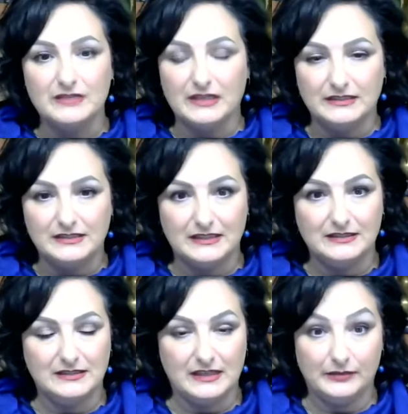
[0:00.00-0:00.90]
this
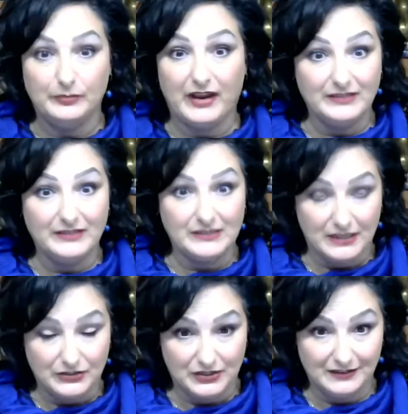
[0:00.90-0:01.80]
in private
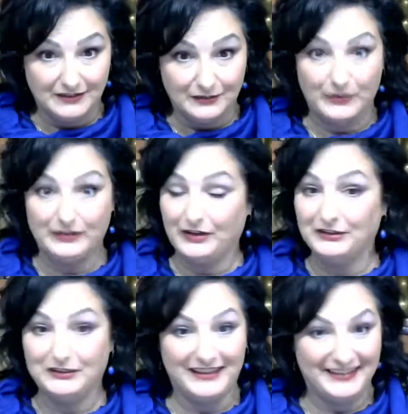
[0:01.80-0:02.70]
session with our
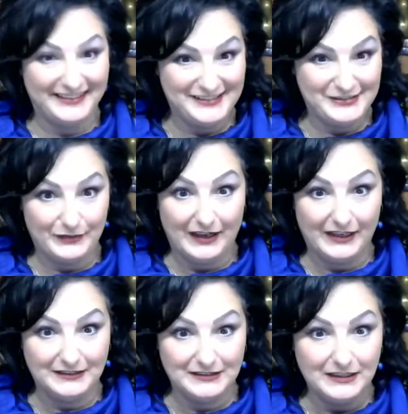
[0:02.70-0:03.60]
clients,
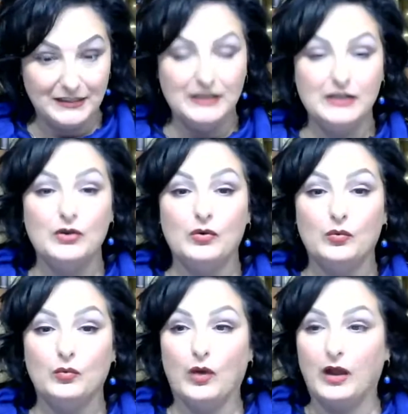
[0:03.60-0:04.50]
right?
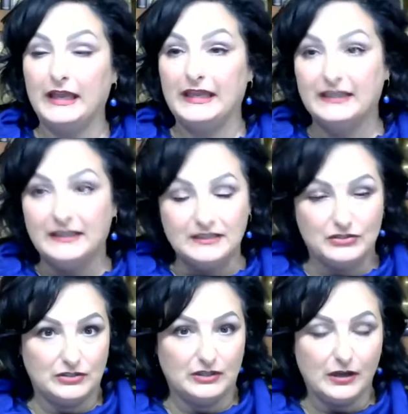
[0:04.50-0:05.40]
In
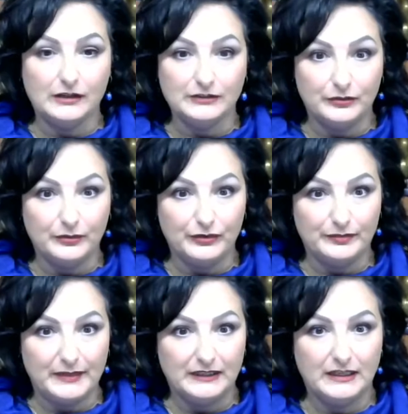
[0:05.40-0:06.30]
addition to
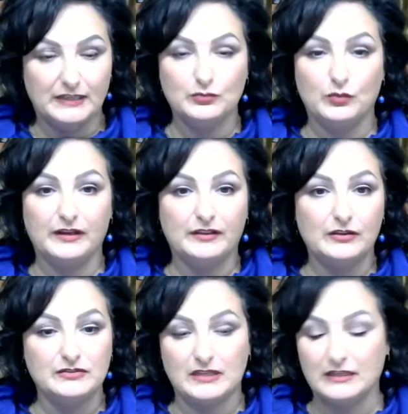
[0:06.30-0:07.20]
Cognomovement, it's one of
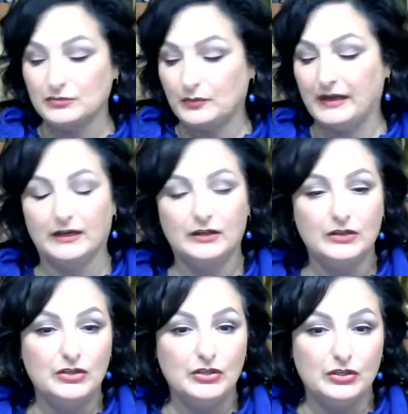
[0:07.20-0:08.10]
those things where
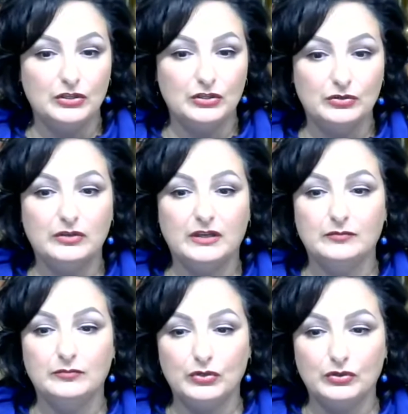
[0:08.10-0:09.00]
you
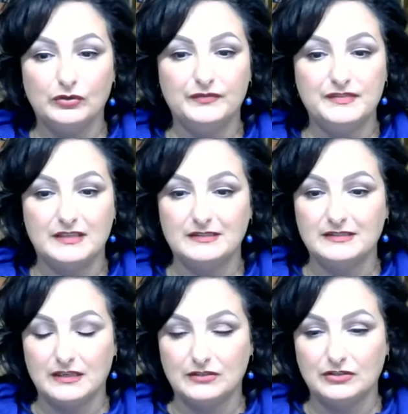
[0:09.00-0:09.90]
can move
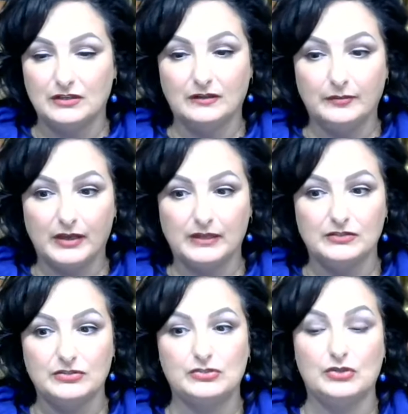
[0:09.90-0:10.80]
sensation in the body
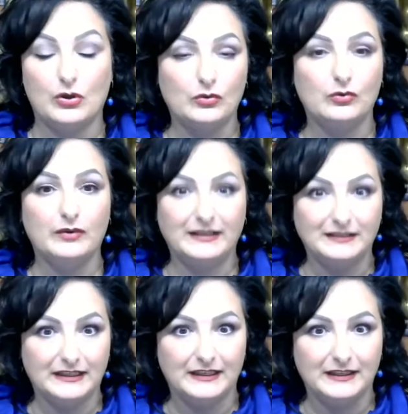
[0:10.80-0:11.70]
so
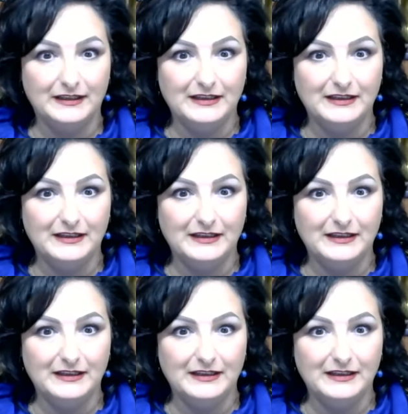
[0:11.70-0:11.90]
quickly